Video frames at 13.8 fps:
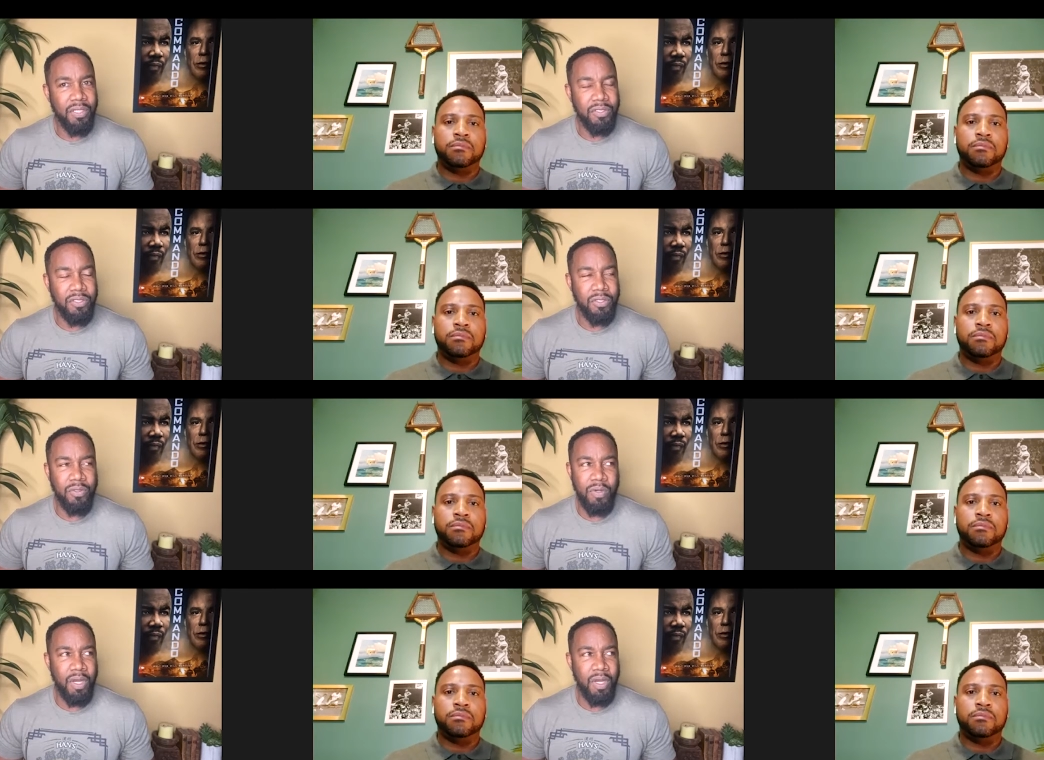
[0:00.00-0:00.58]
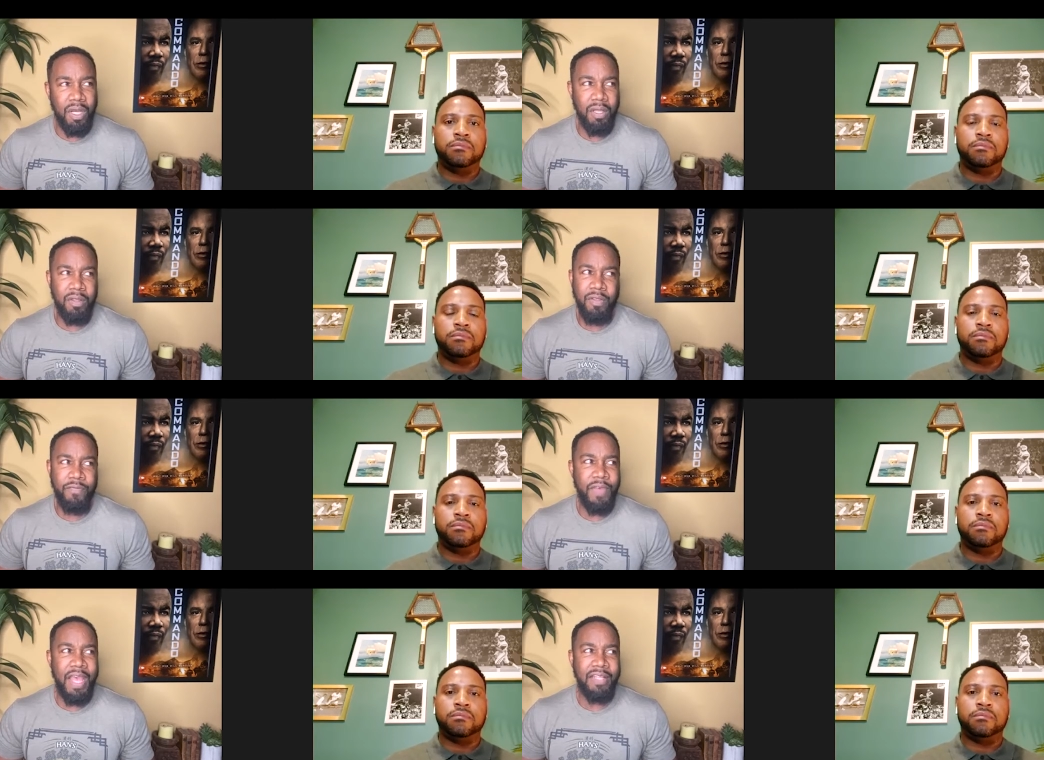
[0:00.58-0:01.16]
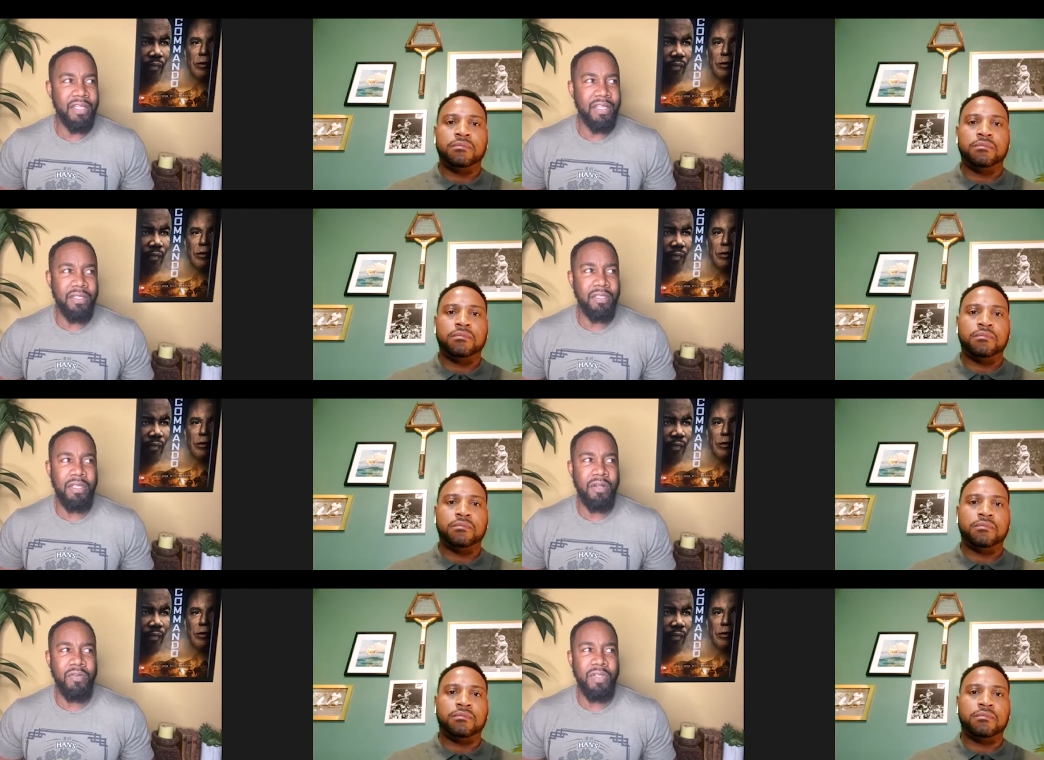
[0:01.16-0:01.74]
Speaker 1: to uh, the fact that
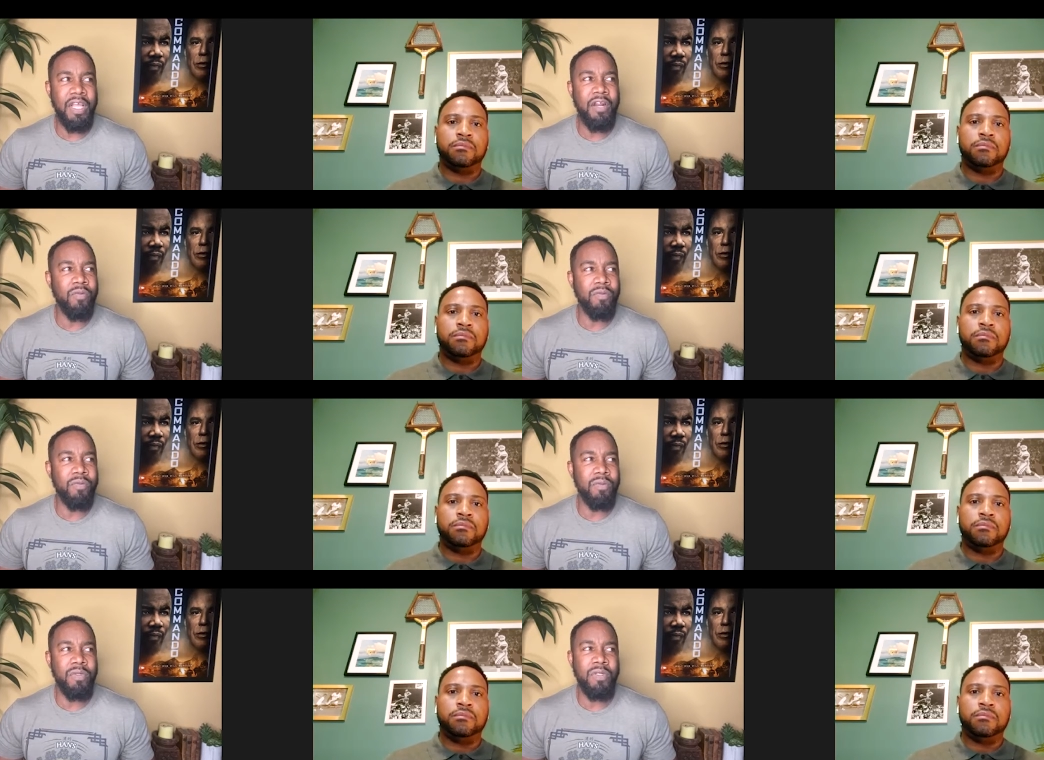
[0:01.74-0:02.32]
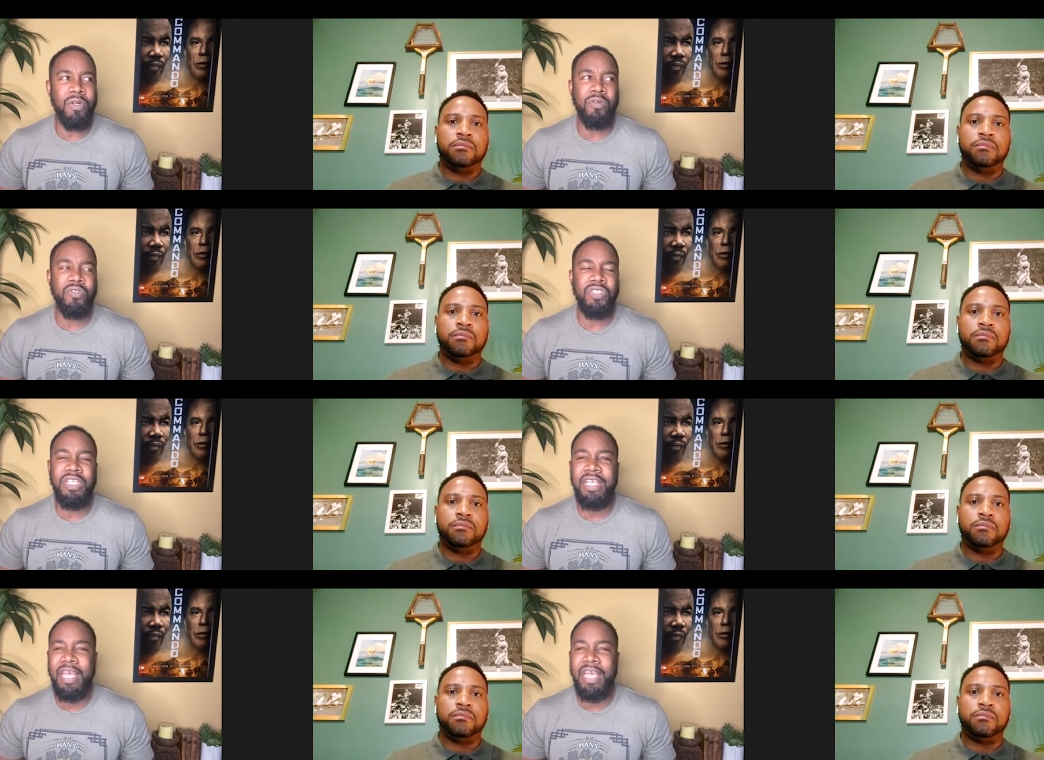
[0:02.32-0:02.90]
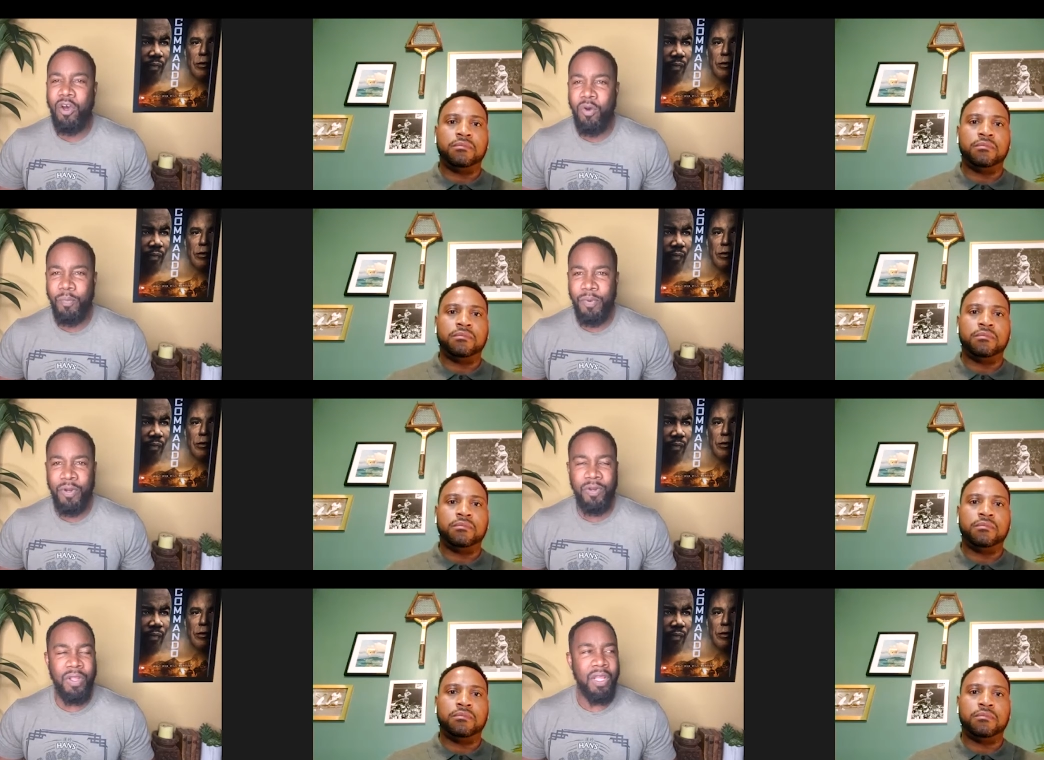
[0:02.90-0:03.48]
you know they don't you know seek
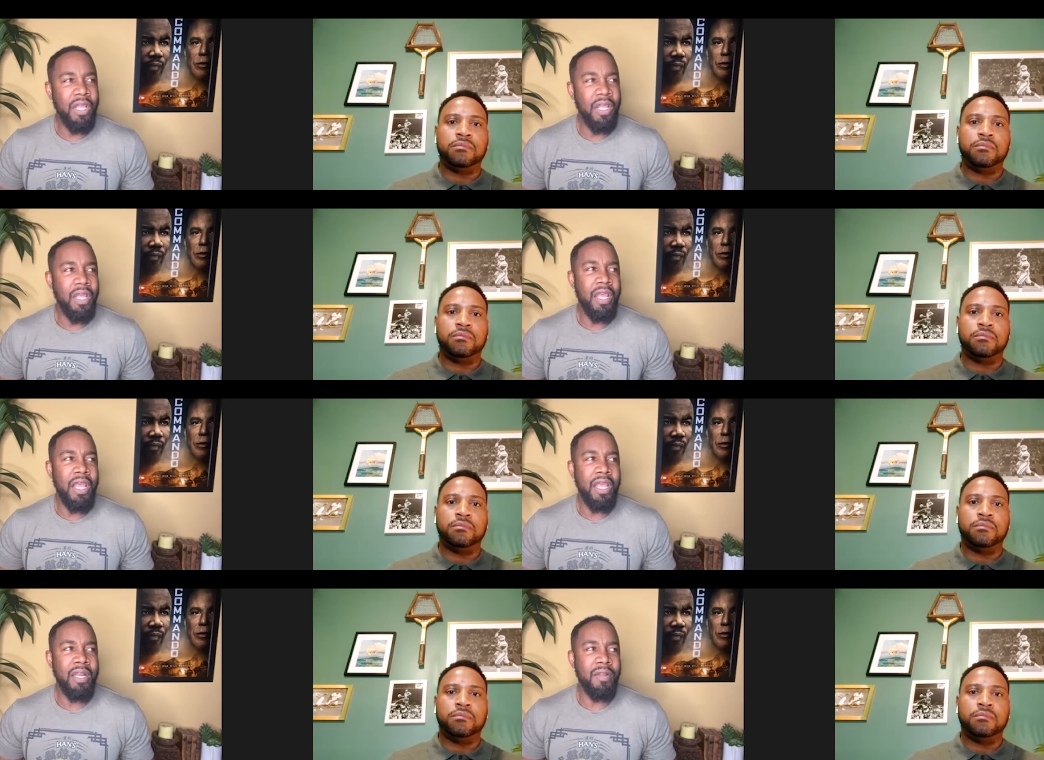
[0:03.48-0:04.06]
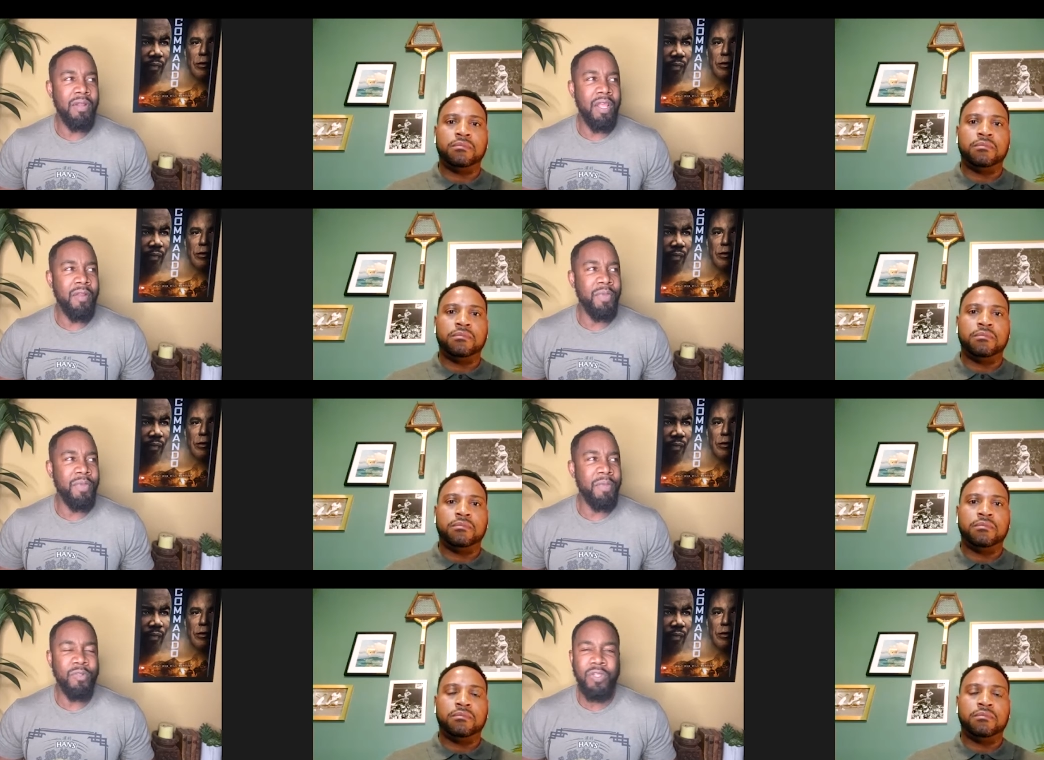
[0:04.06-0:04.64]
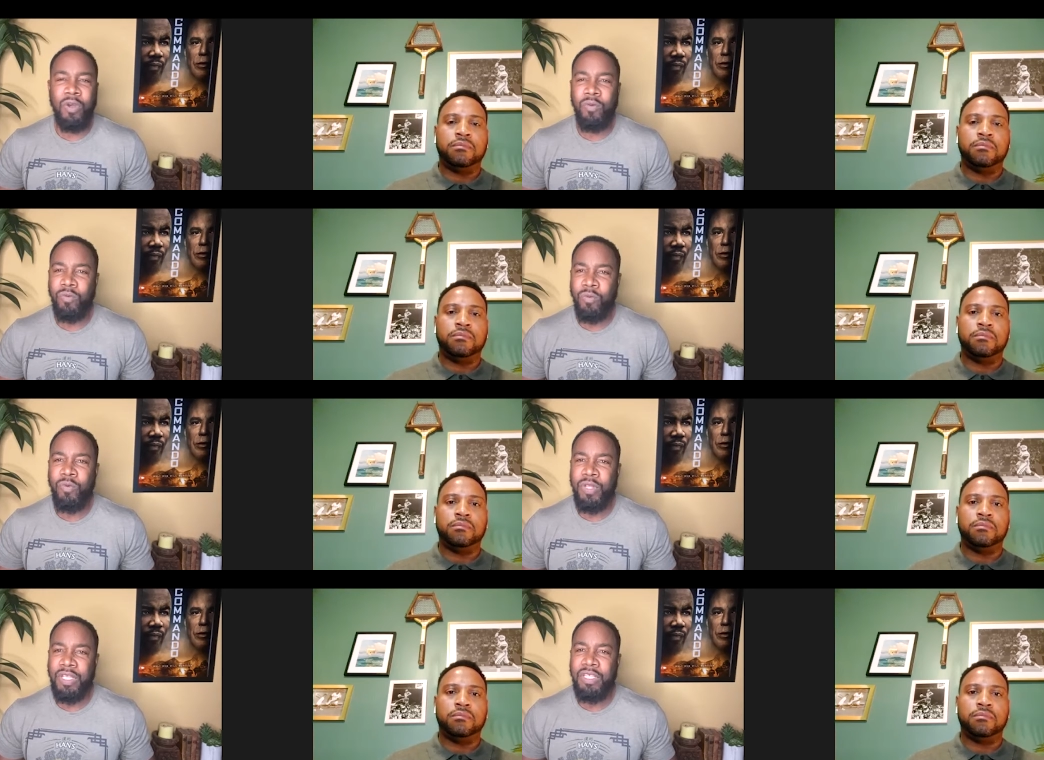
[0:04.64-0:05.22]
help, and and and people don't
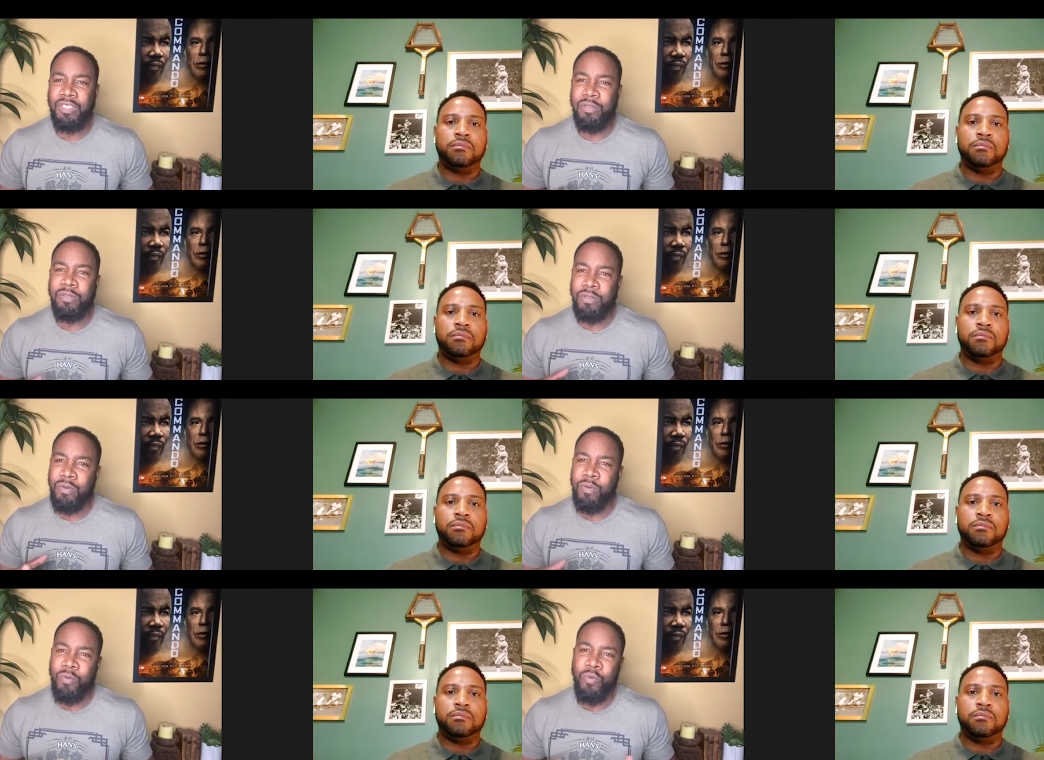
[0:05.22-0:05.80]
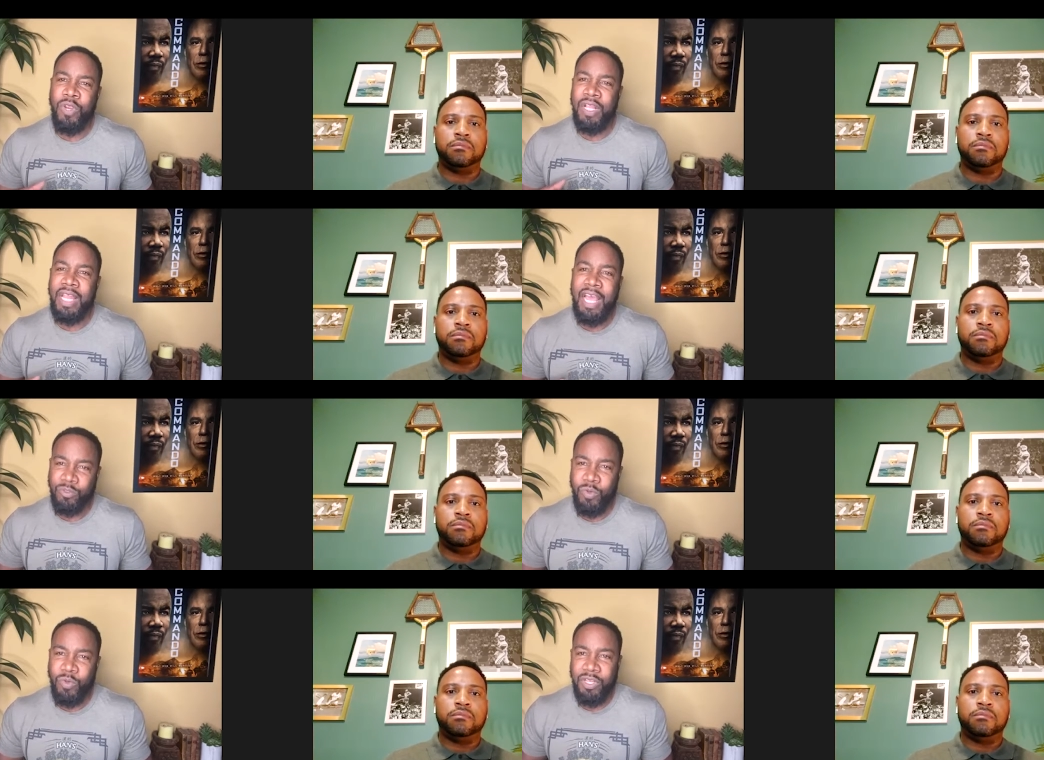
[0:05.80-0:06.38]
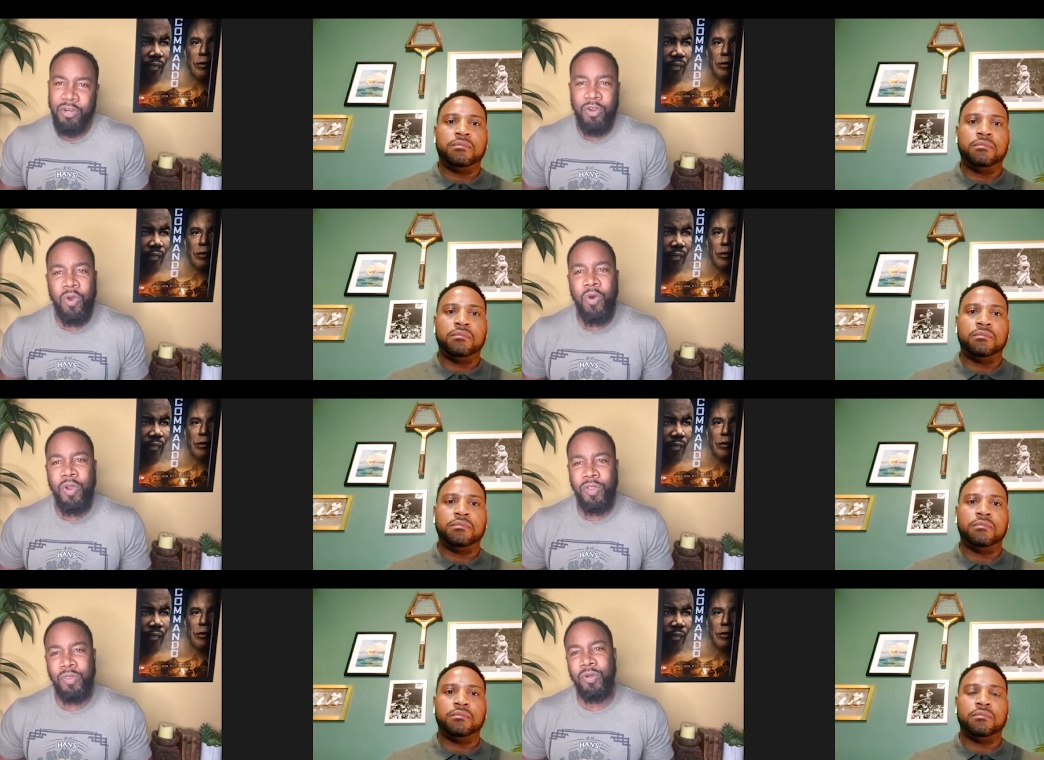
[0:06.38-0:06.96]
really realize what they're
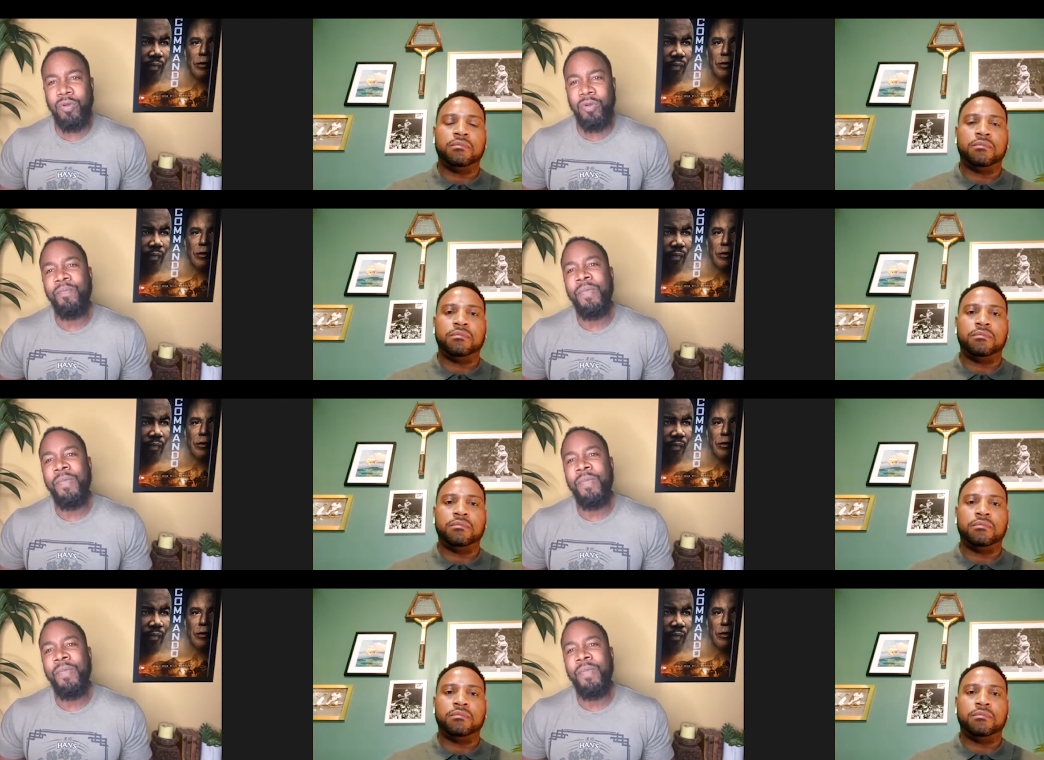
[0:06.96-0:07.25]
going through.